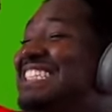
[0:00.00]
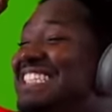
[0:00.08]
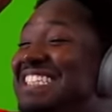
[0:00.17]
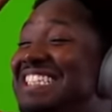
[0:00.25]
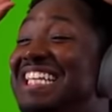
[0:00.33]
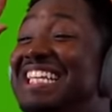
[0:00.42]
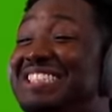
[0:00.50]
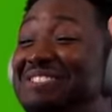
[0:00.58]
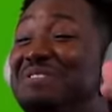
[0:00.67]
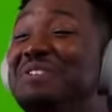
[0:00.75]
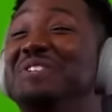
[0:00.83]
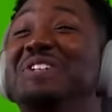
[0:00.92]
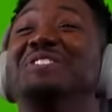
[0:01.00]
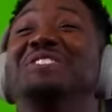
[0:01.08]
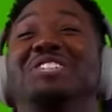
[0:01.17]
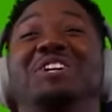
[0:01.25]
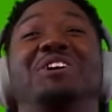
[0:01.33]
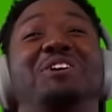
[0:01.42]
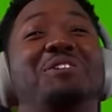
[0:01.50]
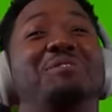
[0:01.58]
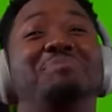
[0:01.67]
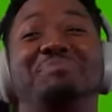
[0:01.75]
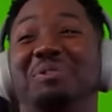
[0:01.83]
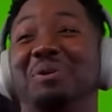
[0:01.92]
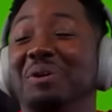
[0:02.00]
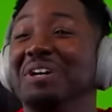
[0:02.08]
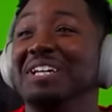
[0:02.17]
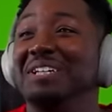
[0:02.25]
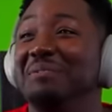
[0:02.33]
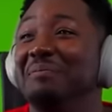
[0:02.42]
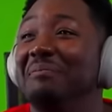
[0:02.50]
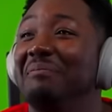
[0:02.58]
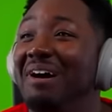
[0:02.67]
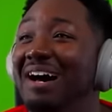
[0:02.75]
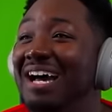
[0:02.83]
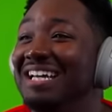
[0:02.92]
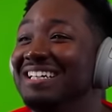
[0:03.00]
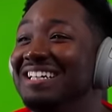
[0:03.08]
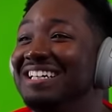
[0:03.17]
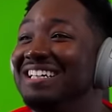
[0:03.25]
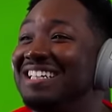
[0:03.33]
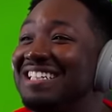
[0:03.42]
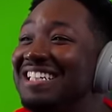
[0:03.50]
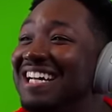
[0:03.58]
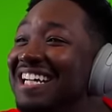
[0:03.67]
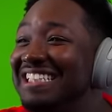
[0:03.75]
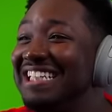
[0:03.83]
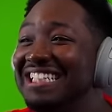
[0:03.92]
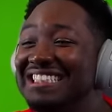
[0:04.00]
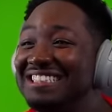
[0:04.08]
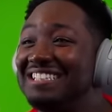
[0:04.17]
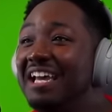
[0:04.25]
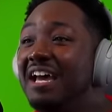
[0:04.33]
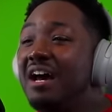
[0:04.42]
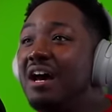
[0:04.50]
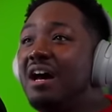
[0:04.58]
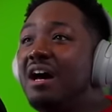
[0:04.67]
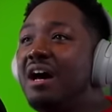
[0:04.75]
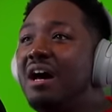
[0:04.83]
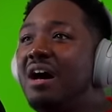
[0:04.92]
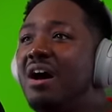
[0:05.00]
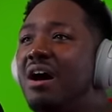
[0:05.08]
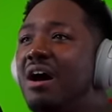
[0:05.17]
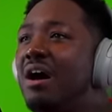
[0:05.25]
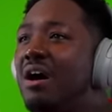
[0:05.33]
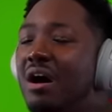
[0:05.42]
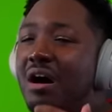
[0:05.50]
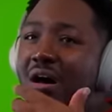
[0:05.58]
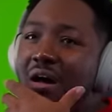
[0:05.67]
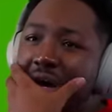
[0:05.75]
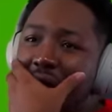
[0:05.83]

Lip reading: This movie was on point, my goodness. Oh!